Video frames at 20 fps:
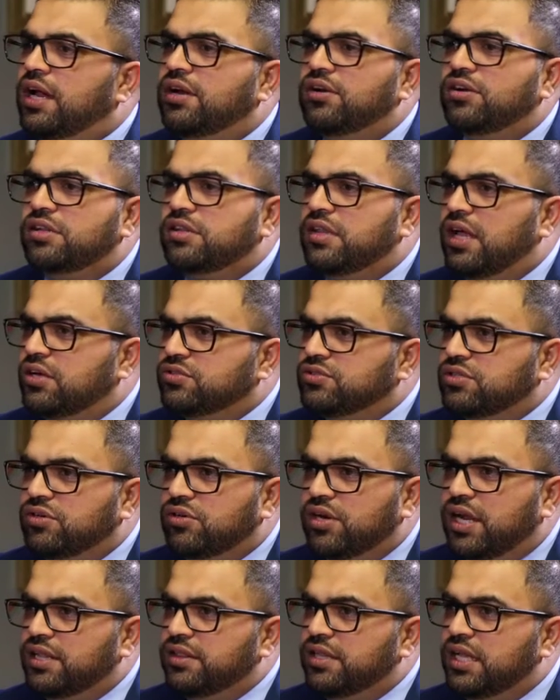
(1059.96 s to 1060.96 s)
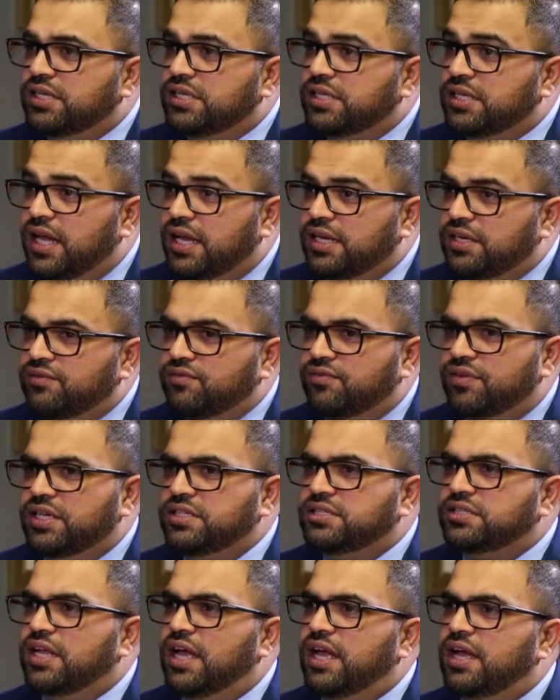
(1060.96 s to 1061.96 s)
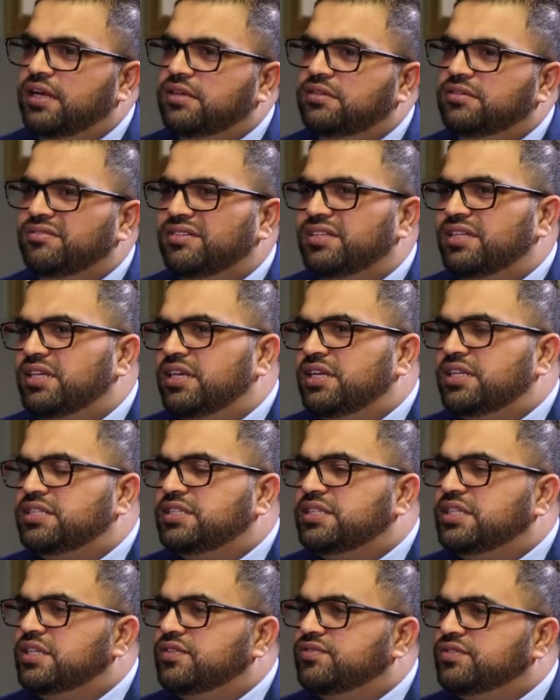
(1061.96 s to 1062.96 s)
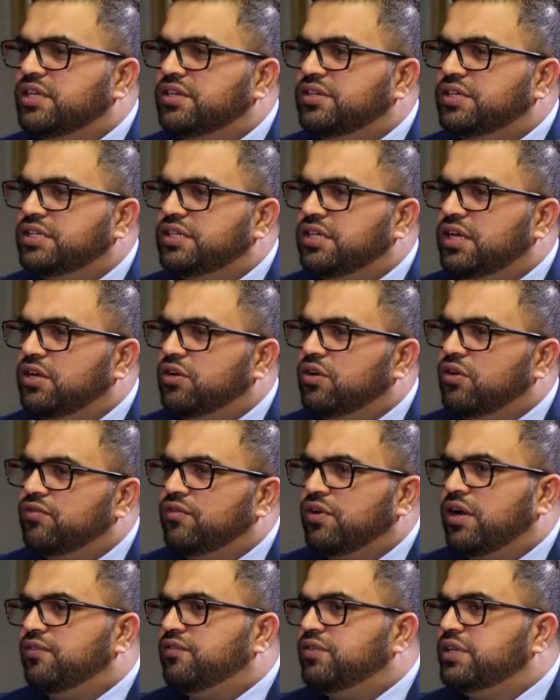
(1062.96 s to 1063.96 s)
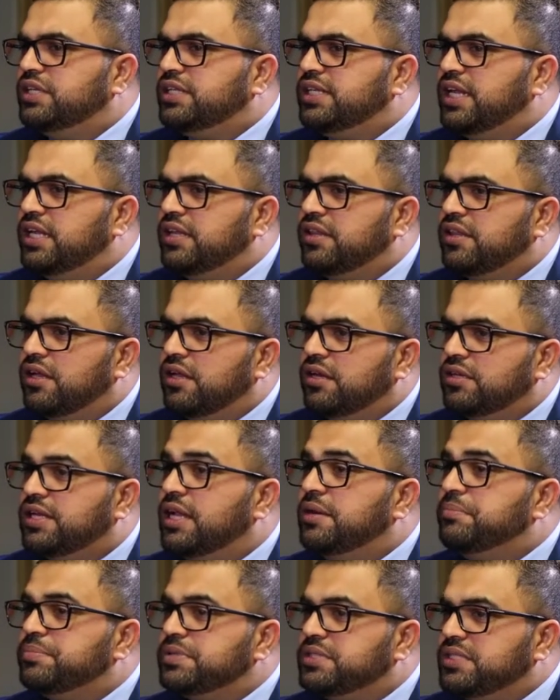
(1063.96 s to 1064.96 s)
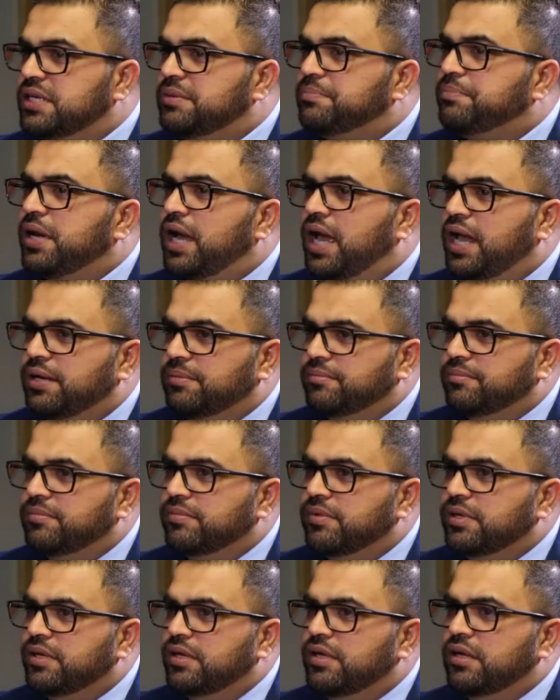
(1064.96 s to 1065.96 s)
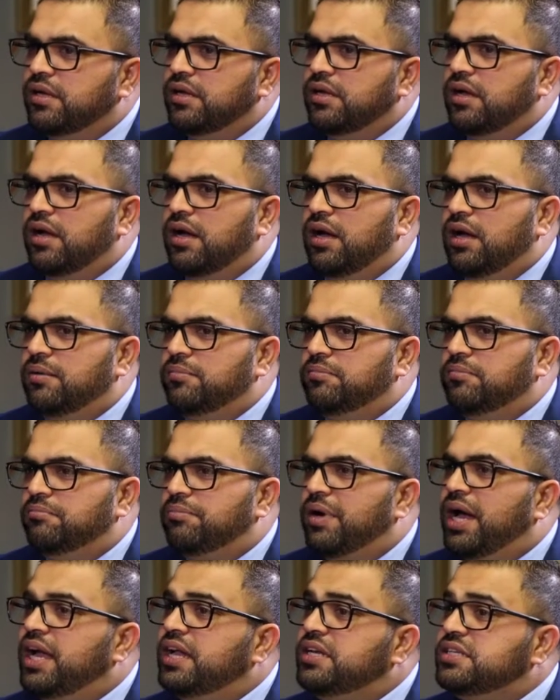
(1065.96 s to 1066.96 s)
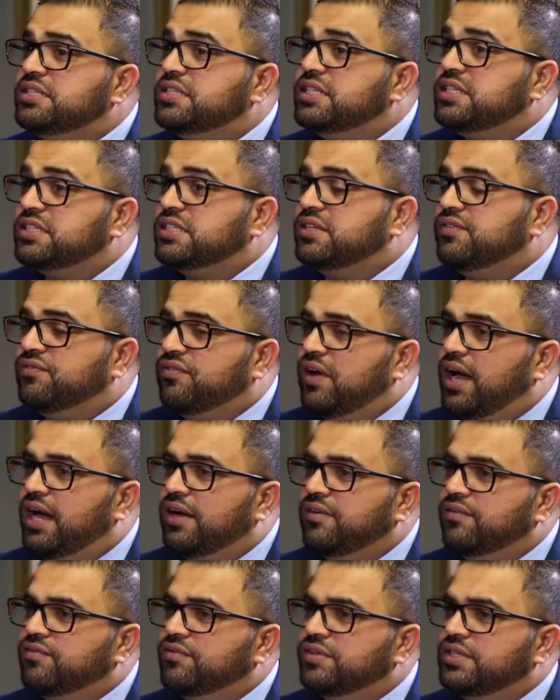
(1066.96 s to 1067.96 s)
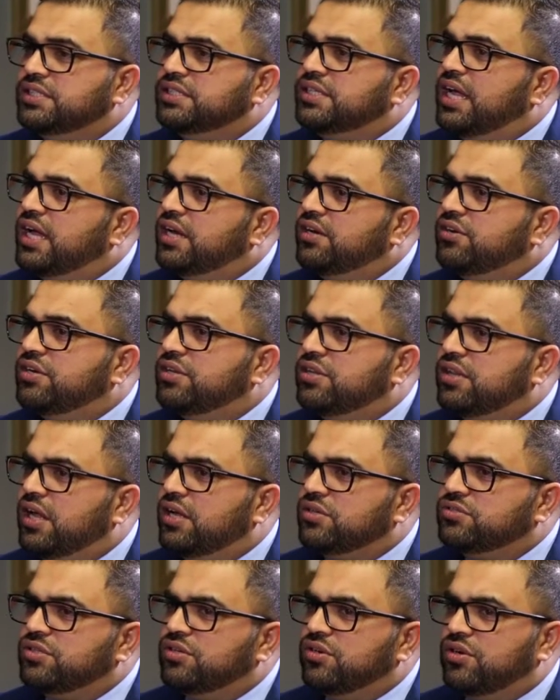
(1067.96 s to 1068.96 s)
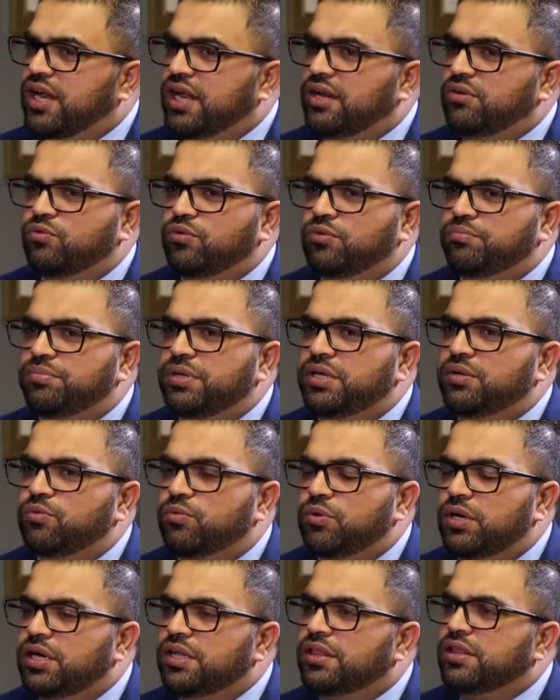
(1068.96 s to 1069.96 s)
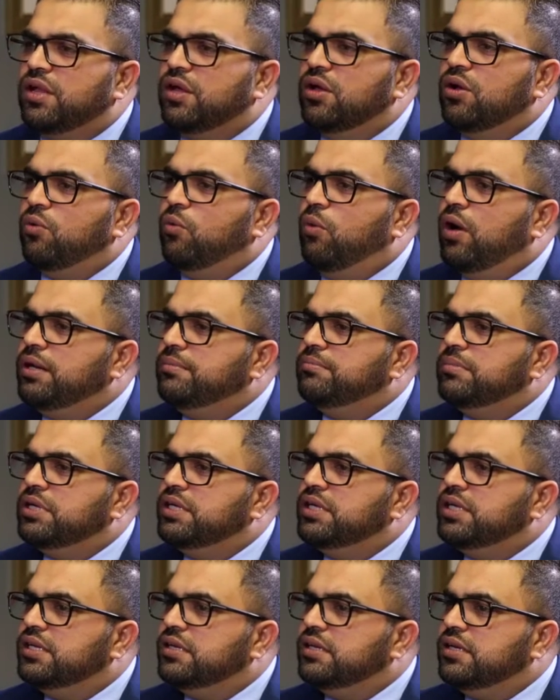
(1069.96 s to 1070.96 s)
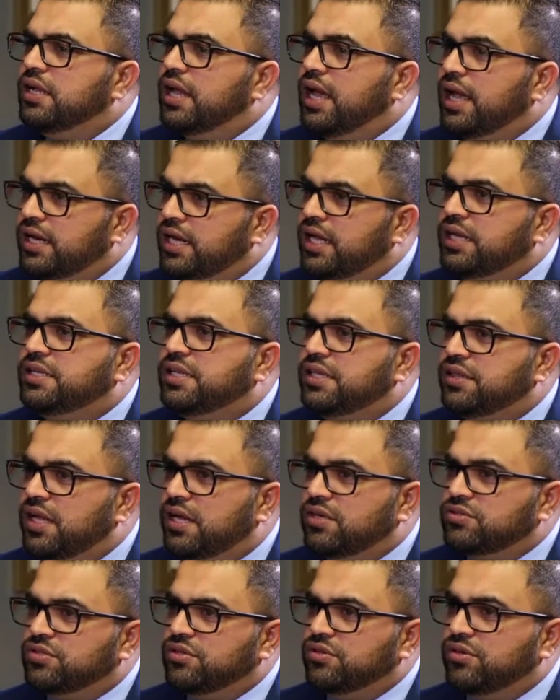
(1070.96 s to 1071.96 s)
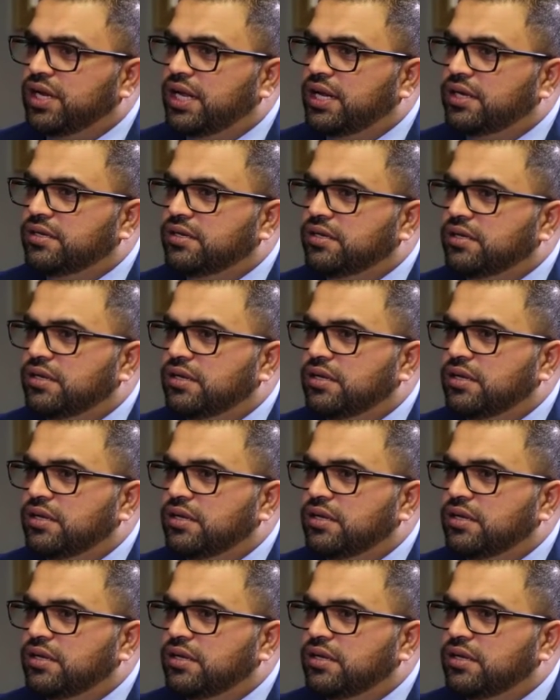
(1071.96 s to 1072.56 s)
100,000 Rand that he can invest, and he receives a return of roughly 10% per annum. By age 65, his 100,000 Rand would be worth 1,080,000 Rand.